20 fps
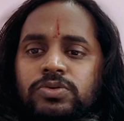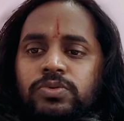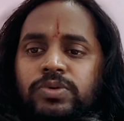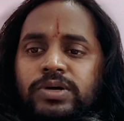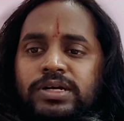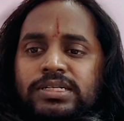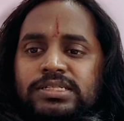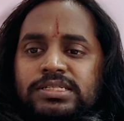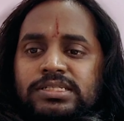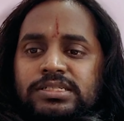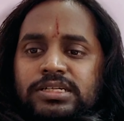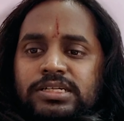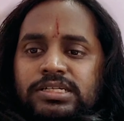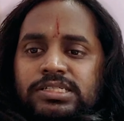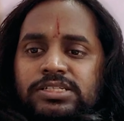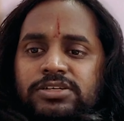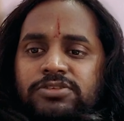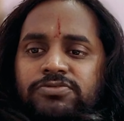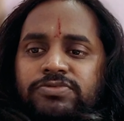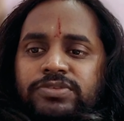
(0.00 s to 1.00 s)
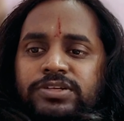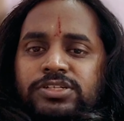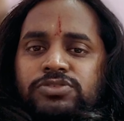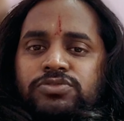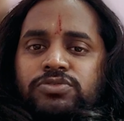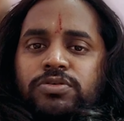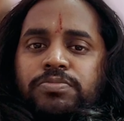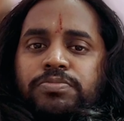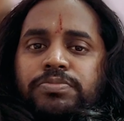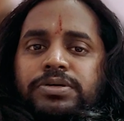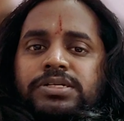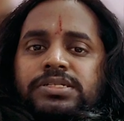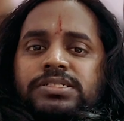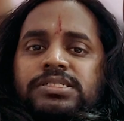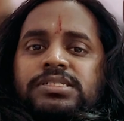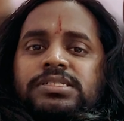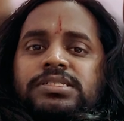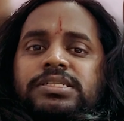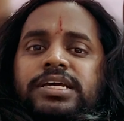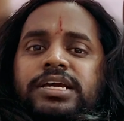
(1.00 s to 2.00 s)
Once the stiffness
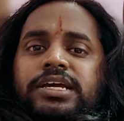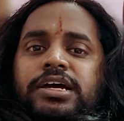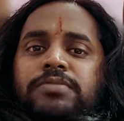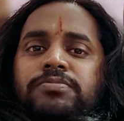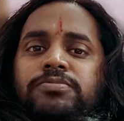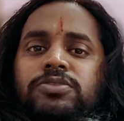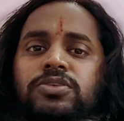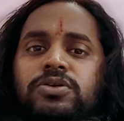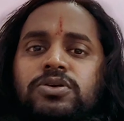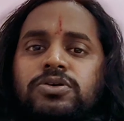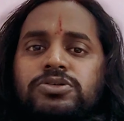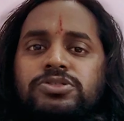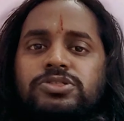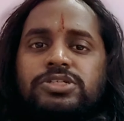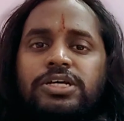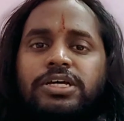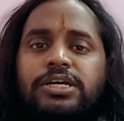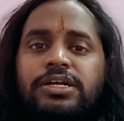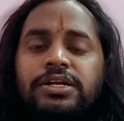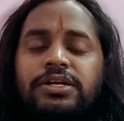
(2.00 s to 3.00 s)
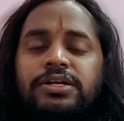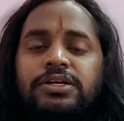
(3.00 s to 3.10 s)
opens, they come closer.